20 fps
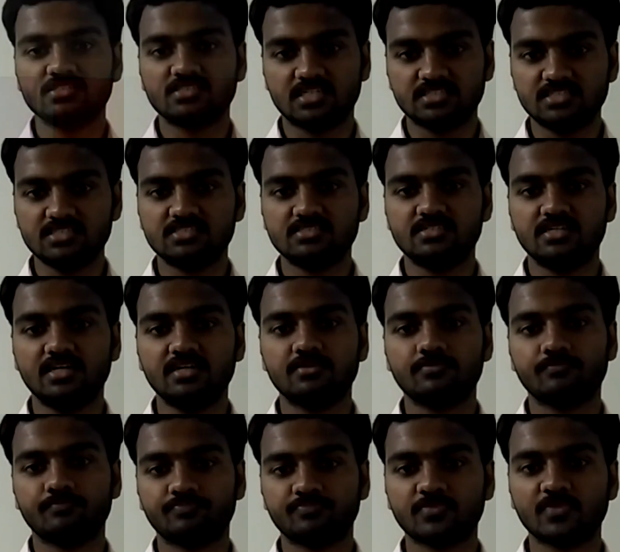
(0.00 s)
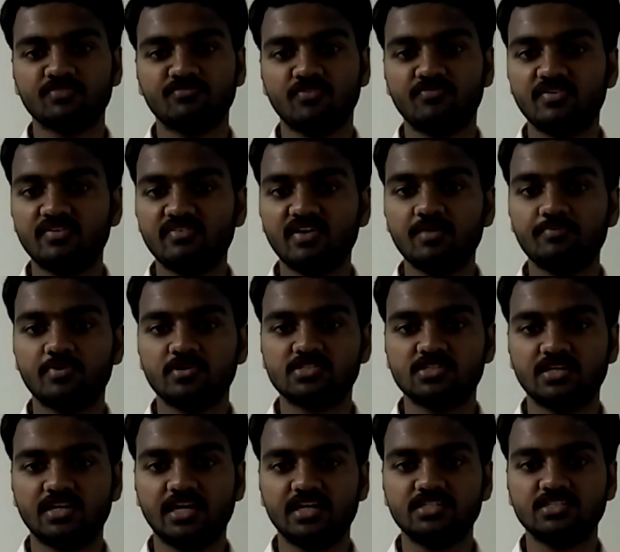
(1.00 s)
suggests that
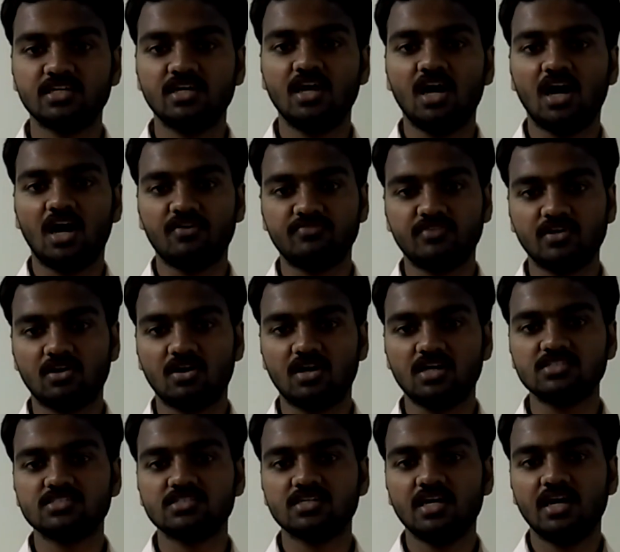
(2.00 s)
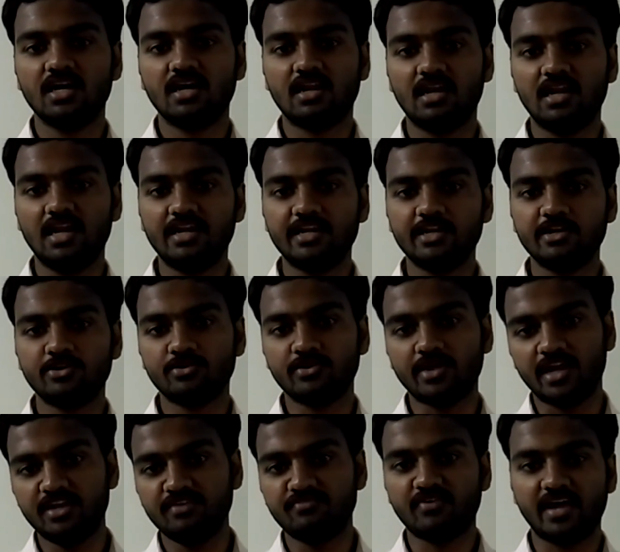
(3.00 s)
58% of the cost relating to
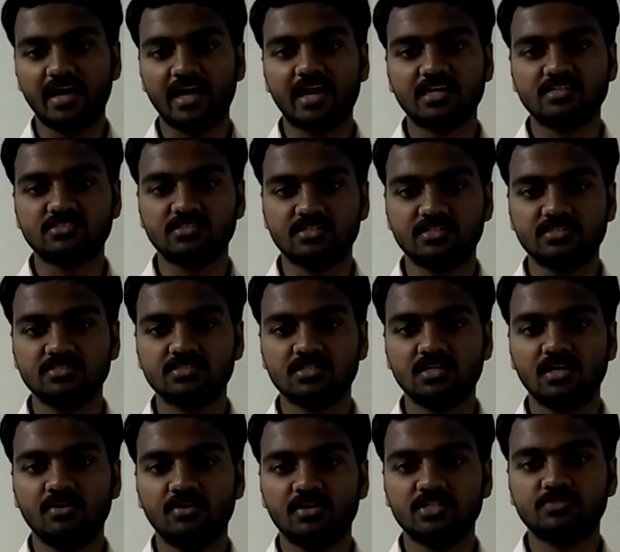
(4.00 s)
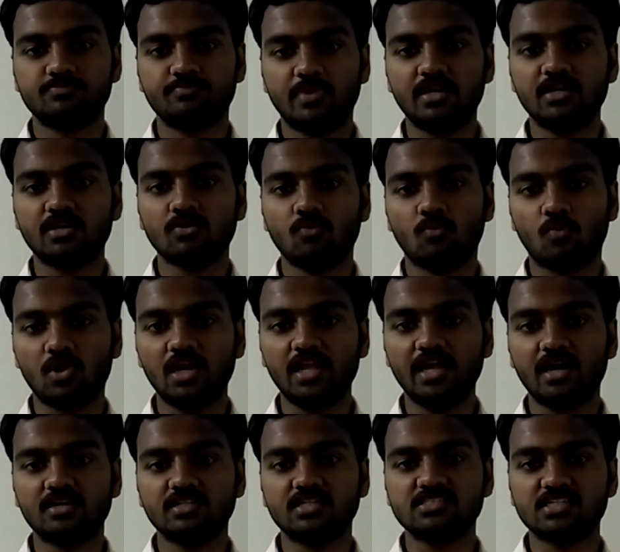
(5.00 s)
any fire accidents is spent
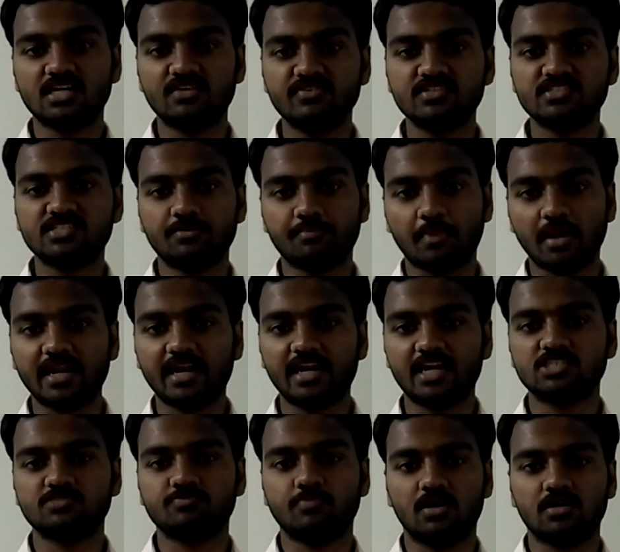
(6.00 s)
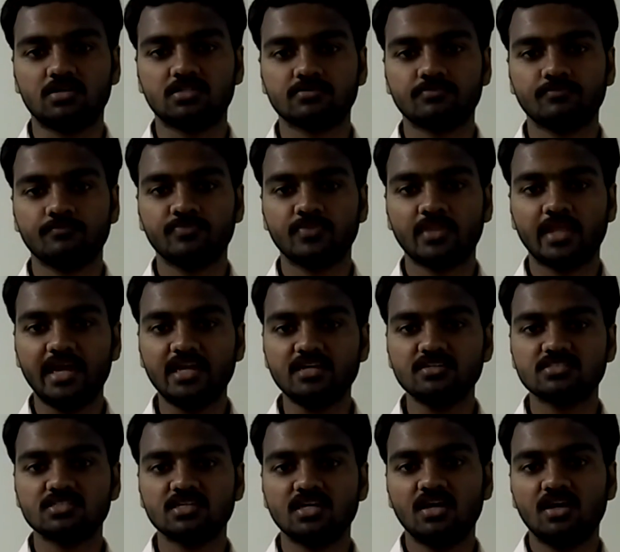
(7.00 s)
only on the service and maintenance part.
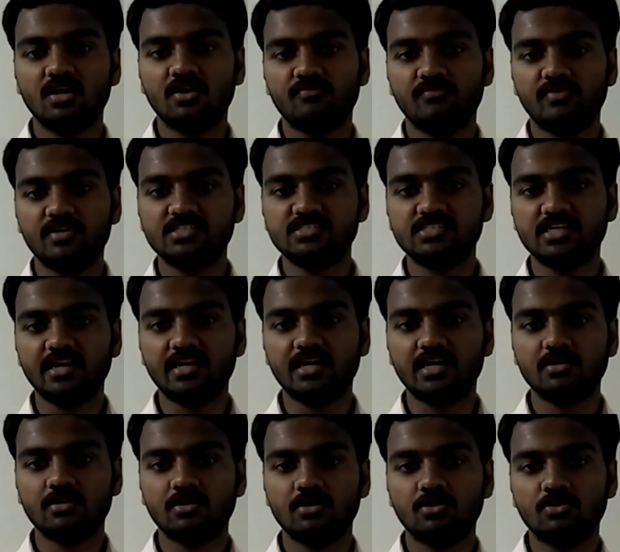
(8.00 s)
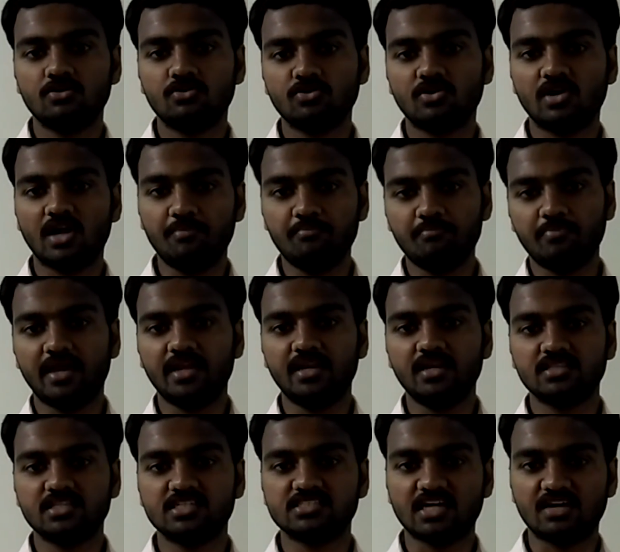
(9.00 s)
Hence, we decided to
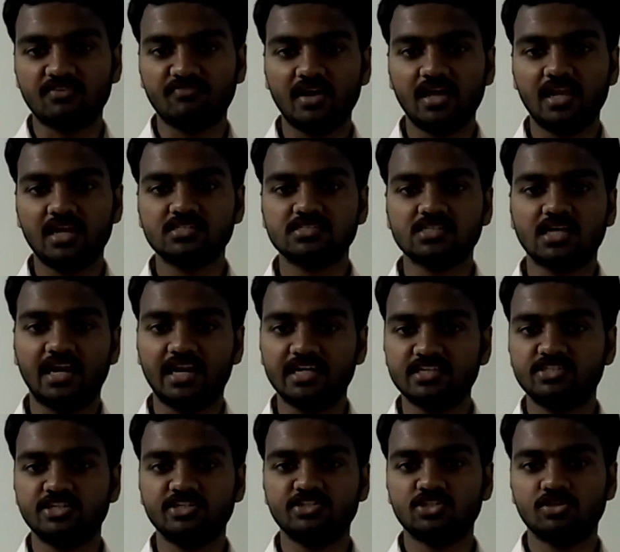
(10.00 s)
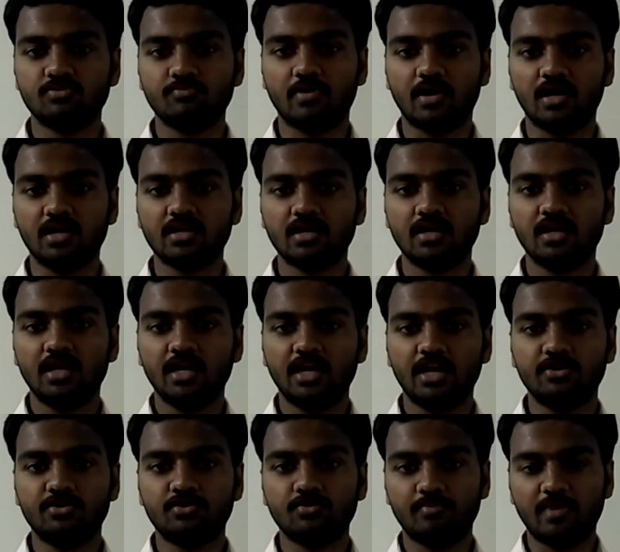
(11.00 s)
combine the surveillance and extinguishing part
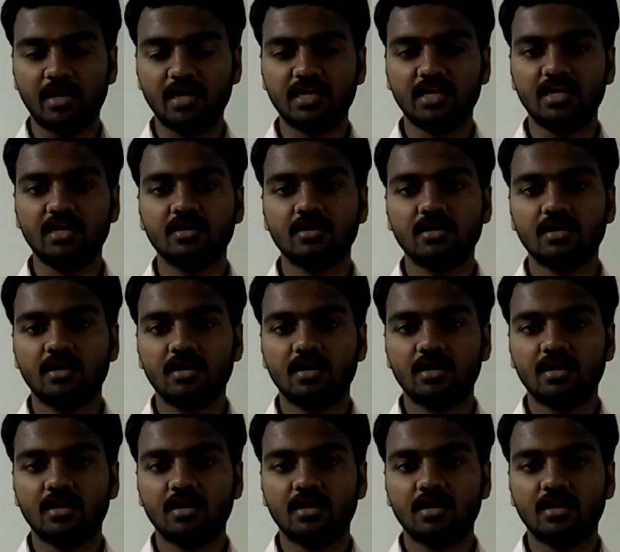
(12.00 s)
into making